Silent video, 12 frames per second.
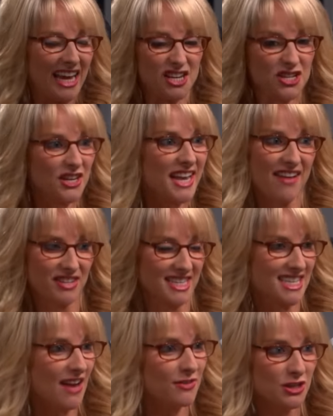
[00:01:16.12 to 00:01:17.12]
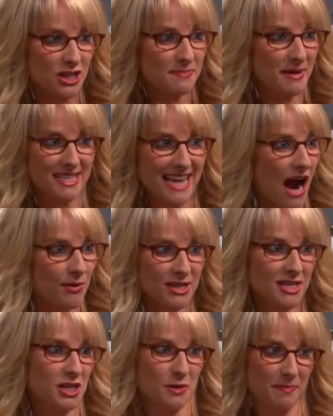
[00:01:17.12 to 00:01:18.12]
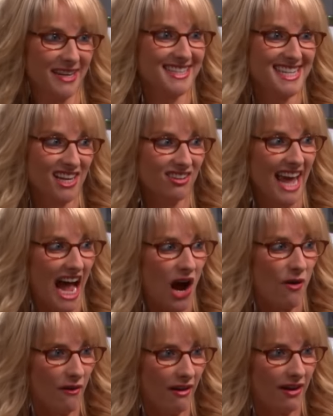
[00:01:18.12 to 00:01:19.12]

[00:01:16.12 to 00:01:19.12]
He shouldn't have to suffer just because Howard's such a big deal now.